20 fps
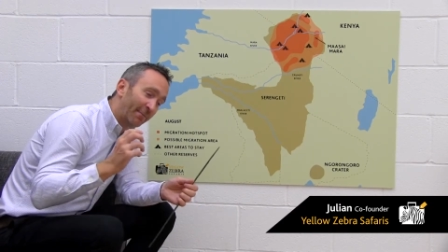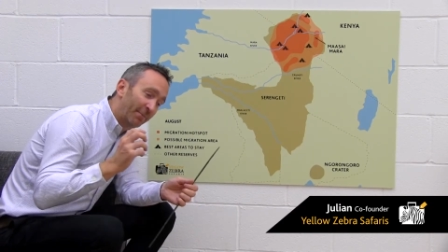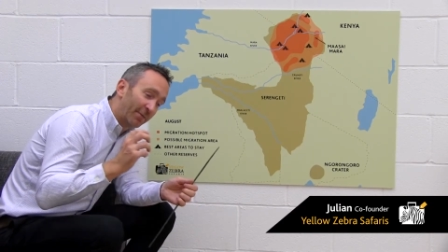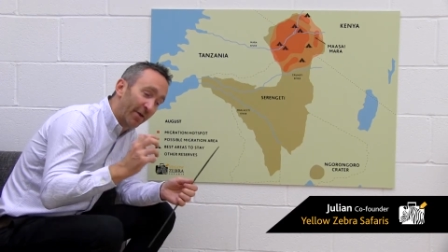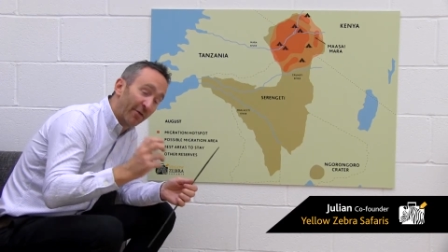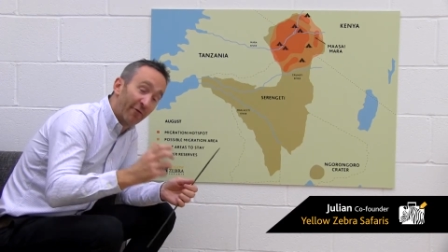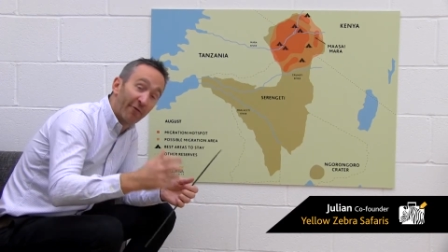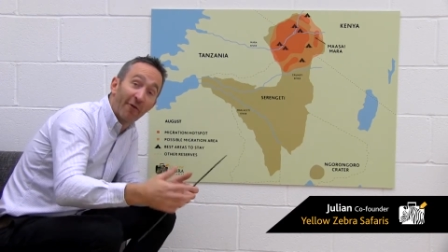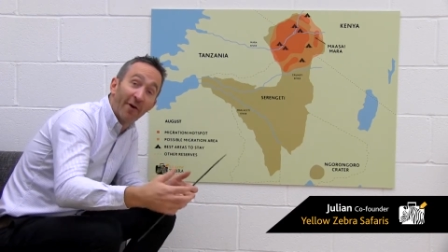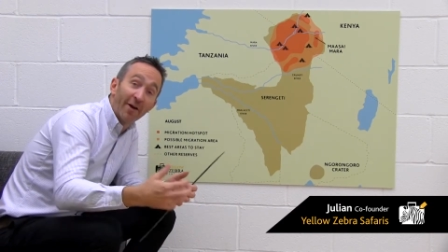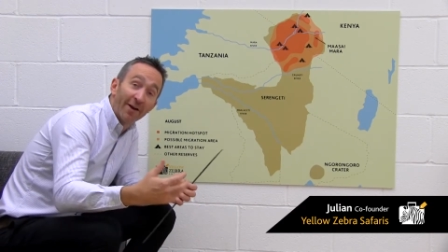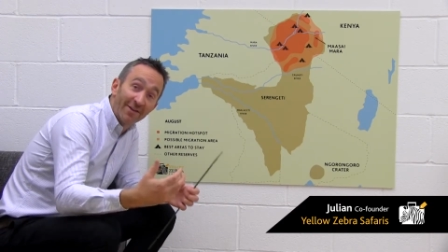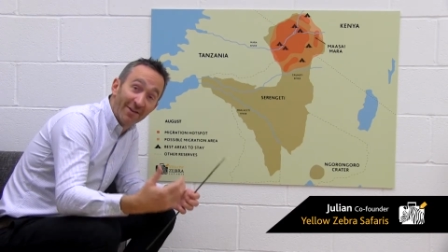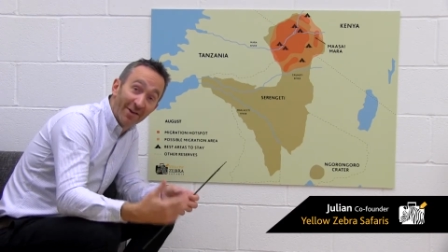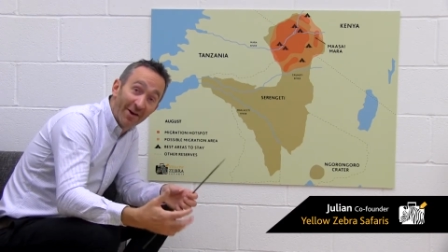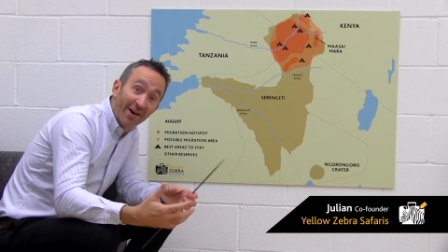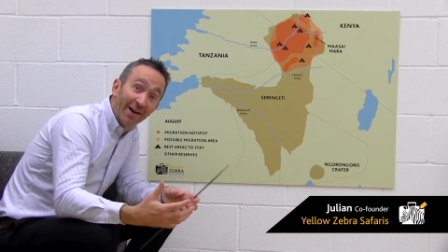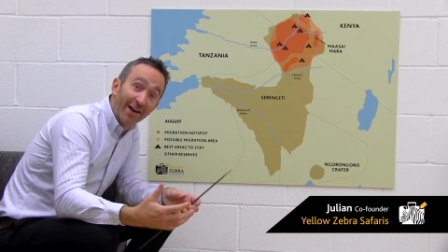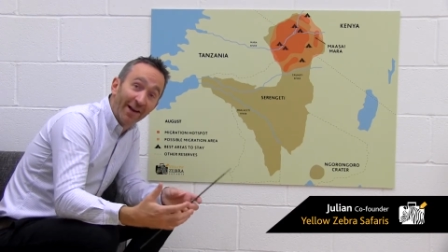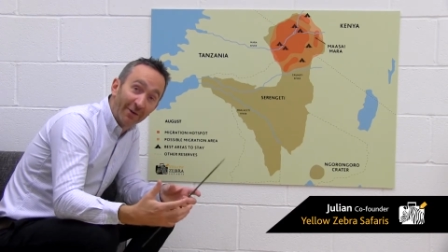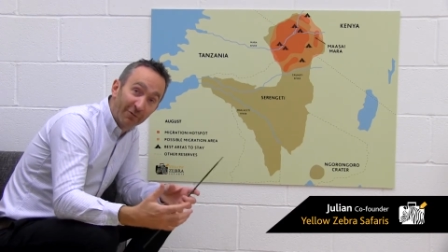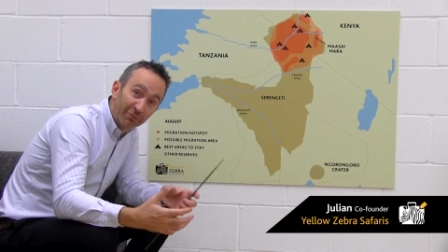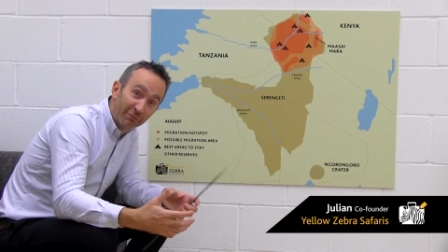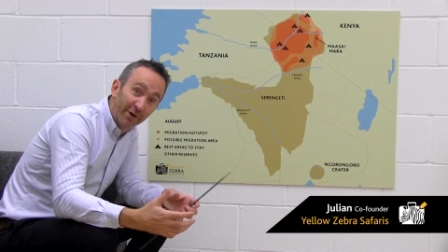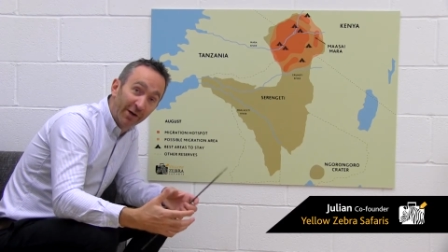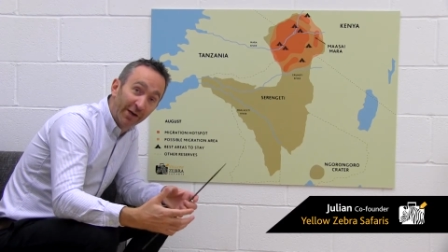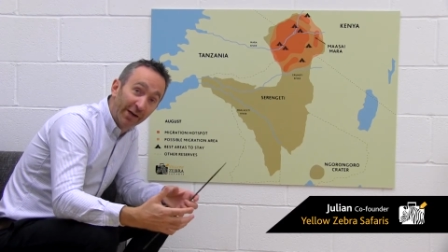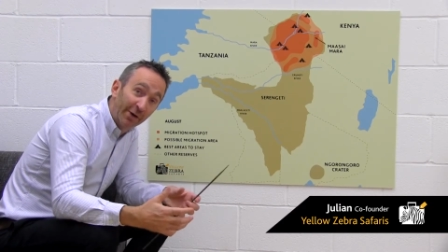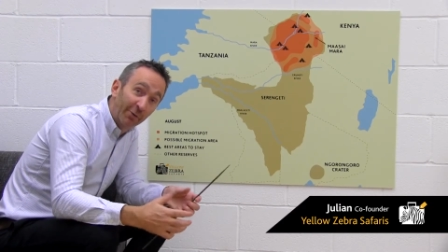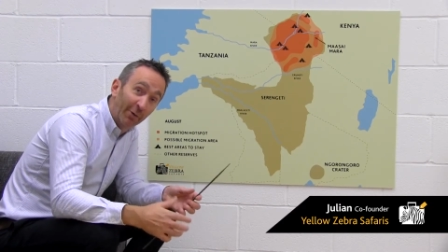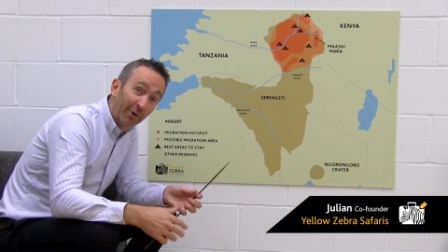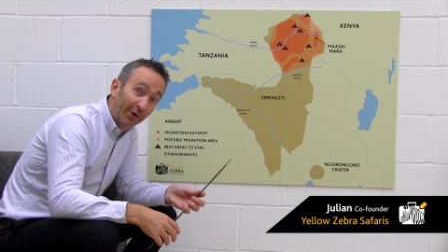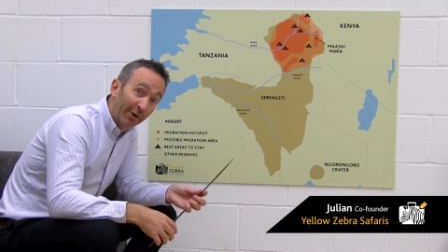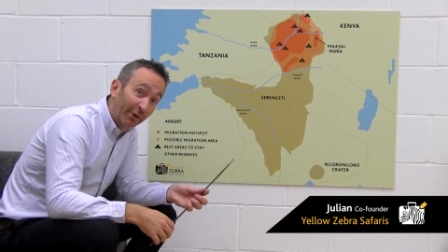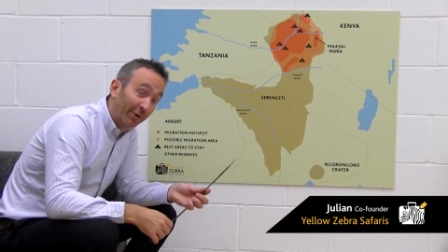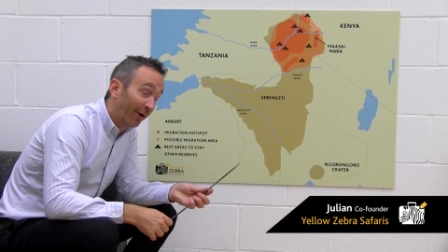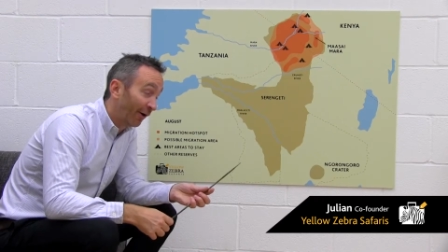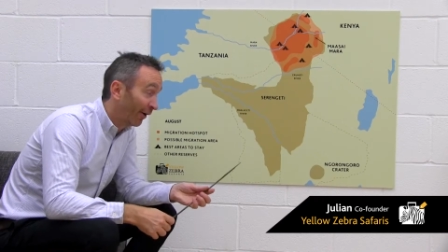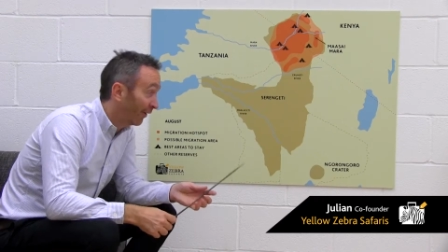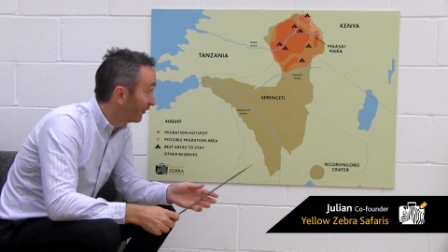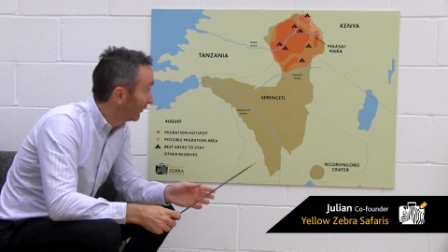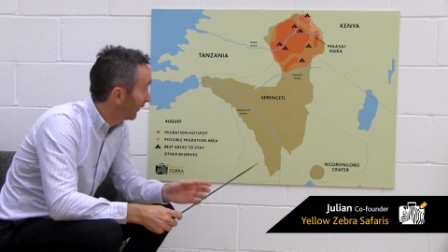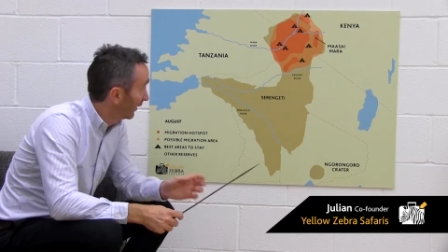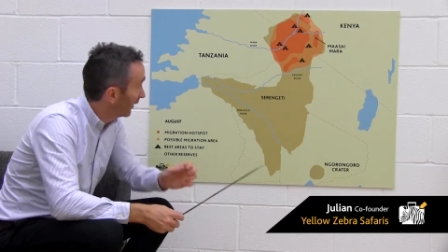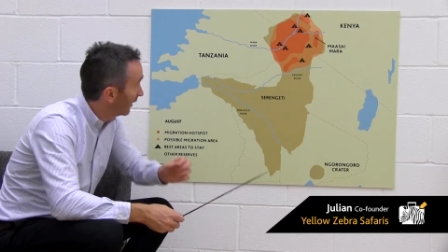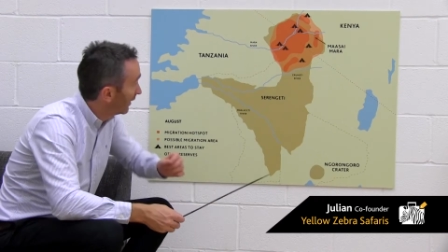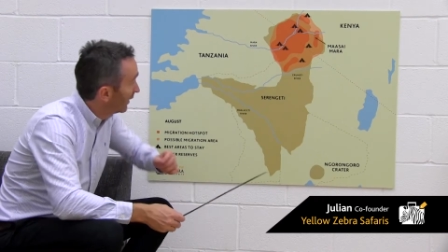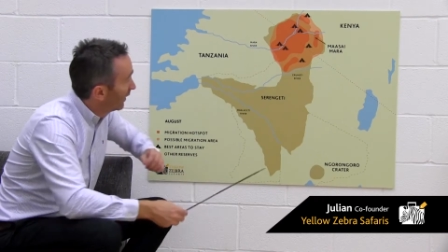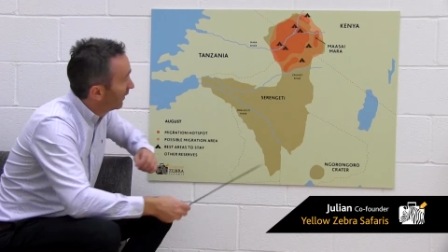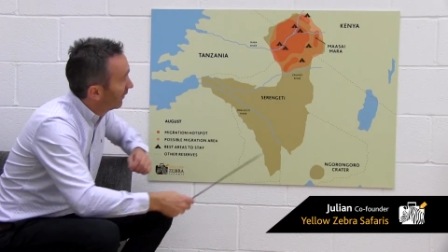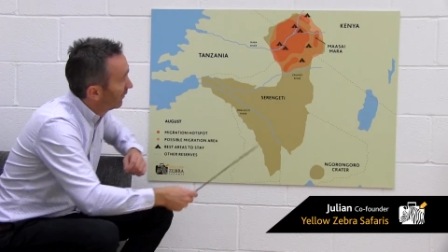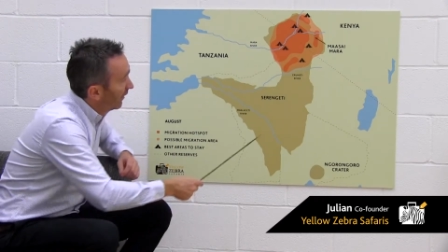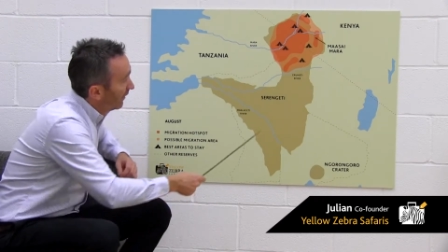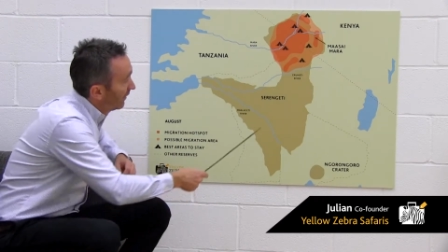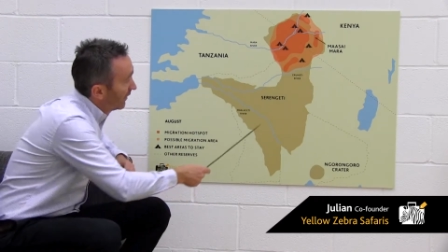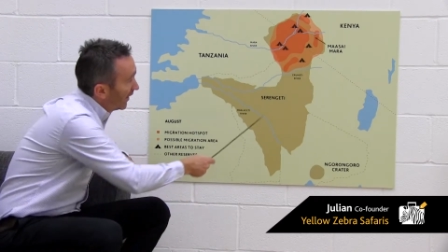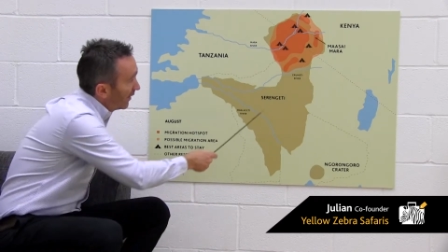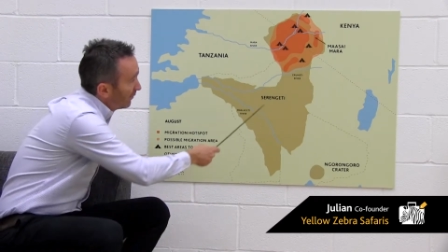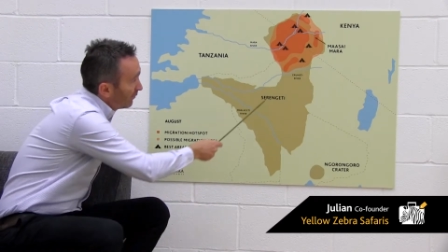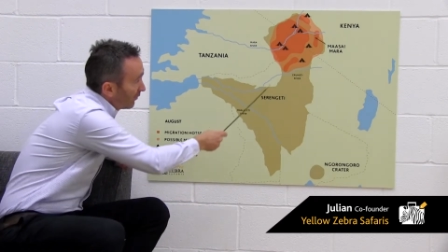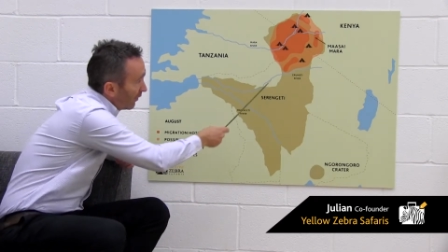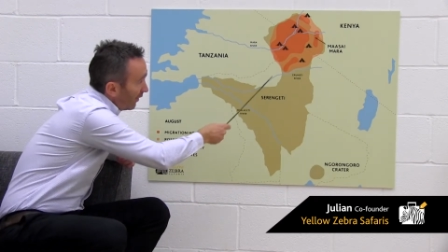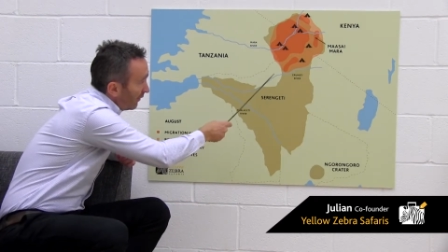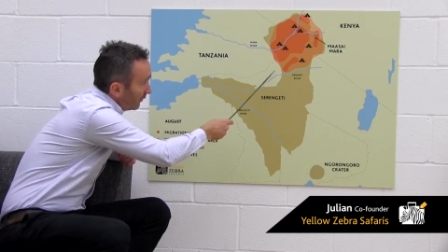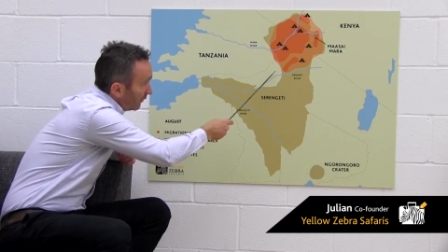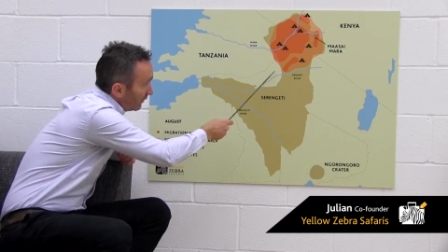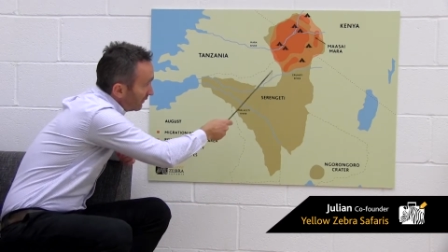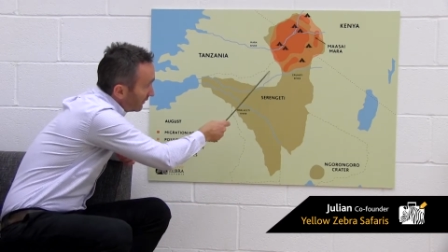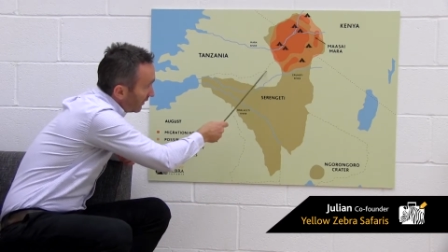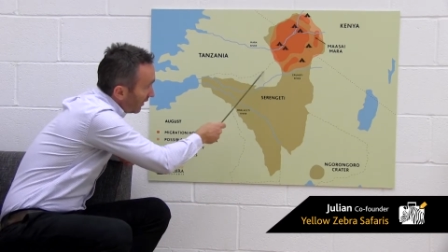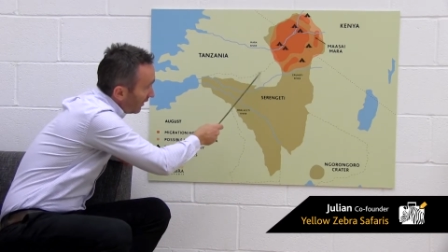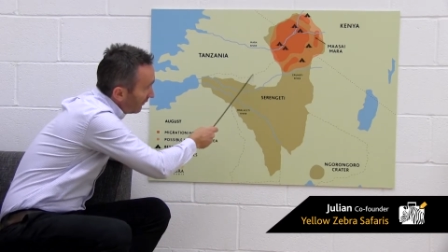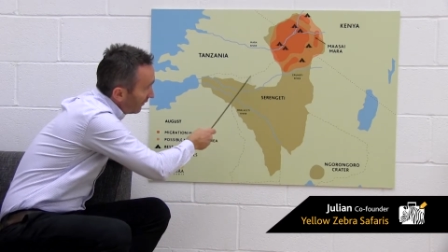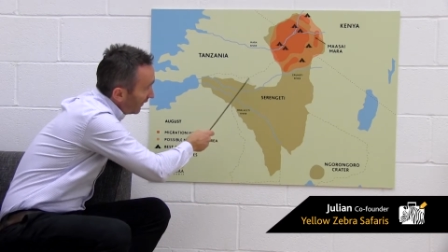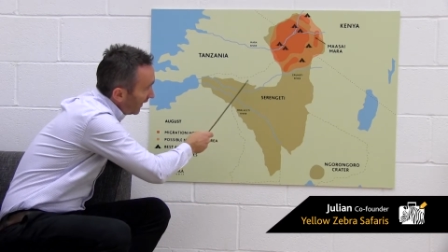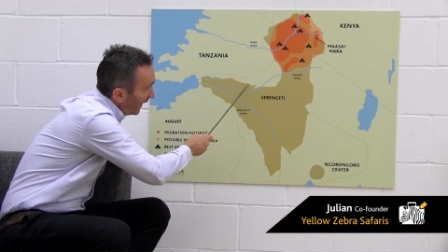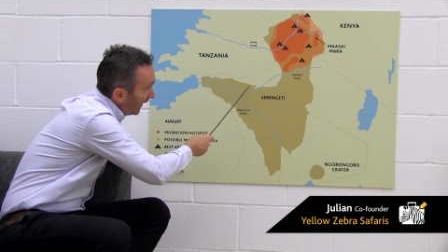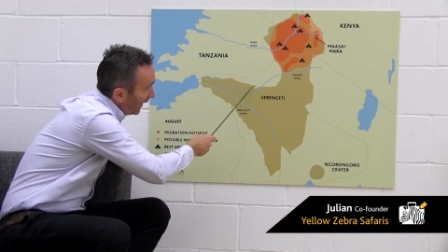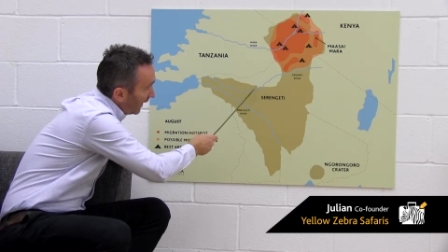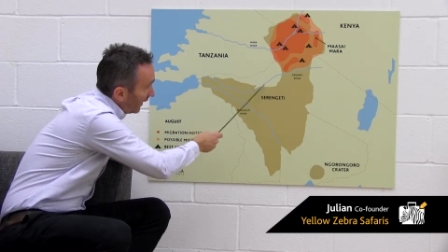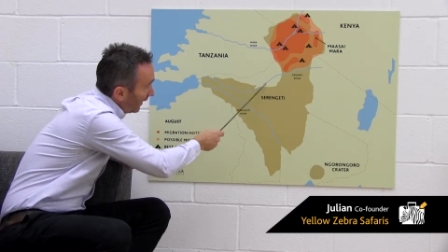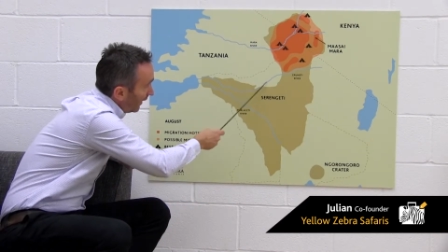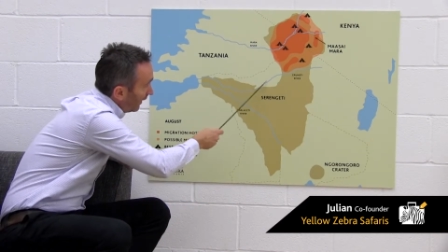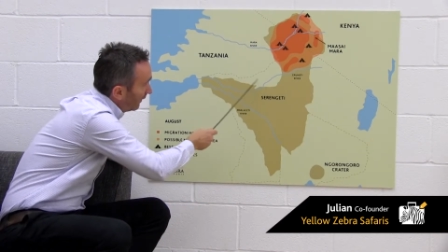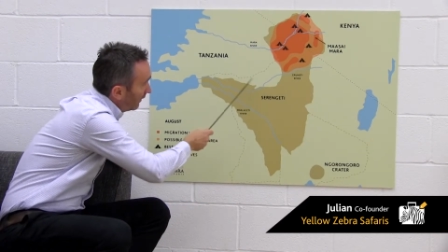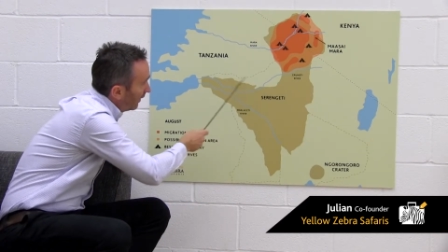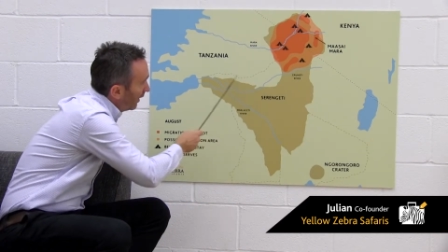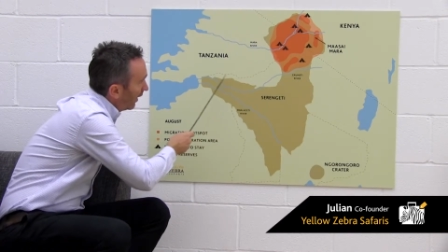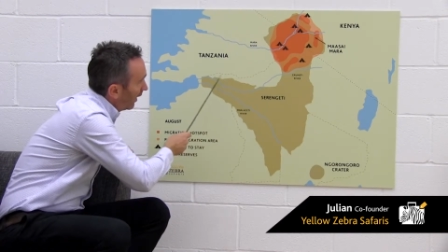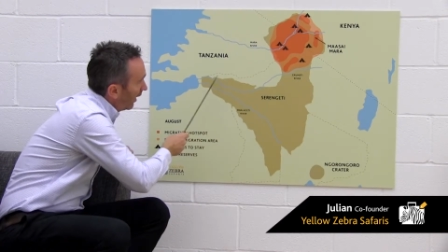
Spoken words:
if fine dining is really what you're after, then their private reserve here,